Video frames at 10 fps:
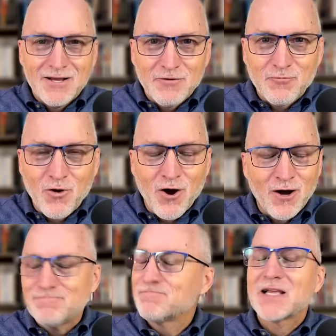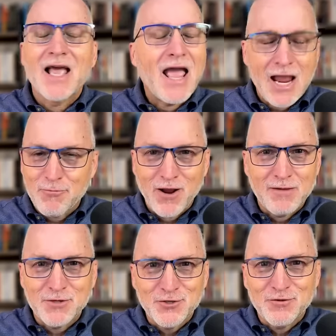wrong, Abraham
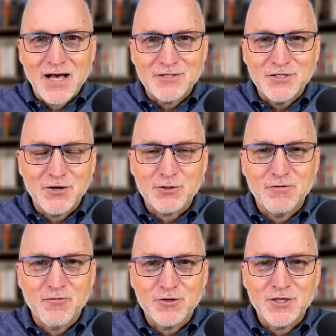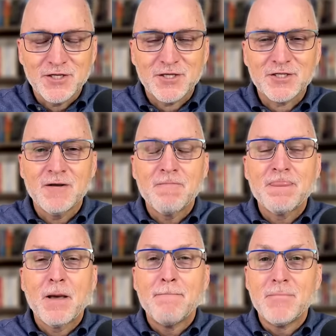is 2,000 years before Jesus.
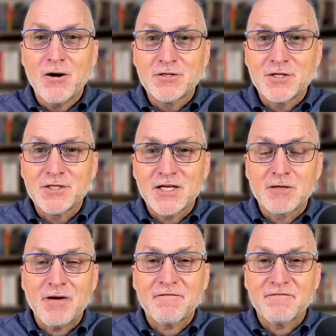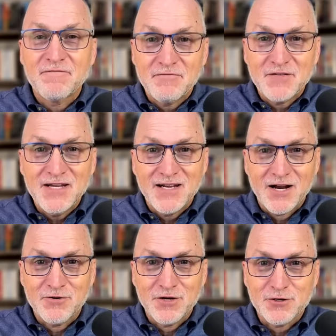Moses is about
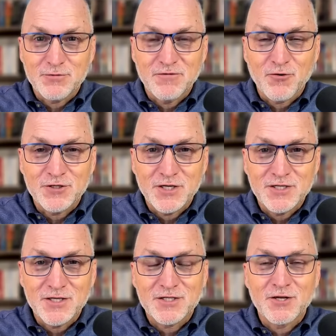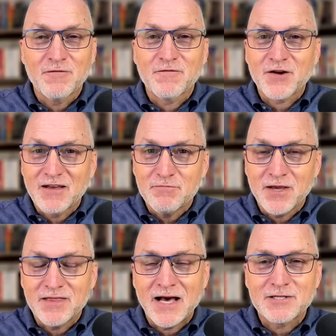1,500 years before Jesus, so forgive me,
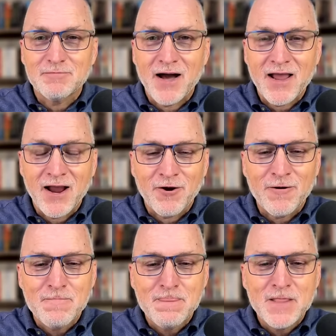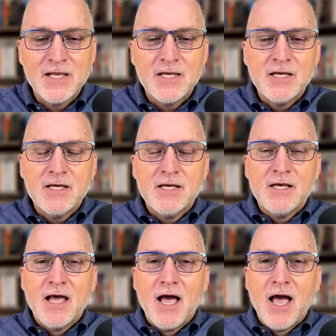that's my error.
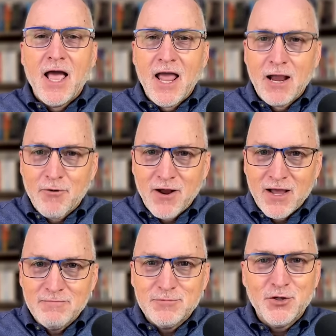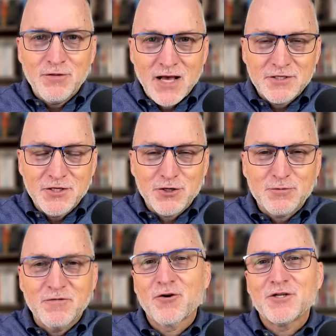Abraham, 2,000 years
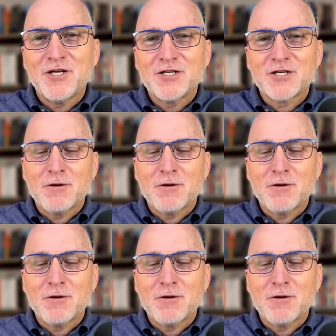before Jesus.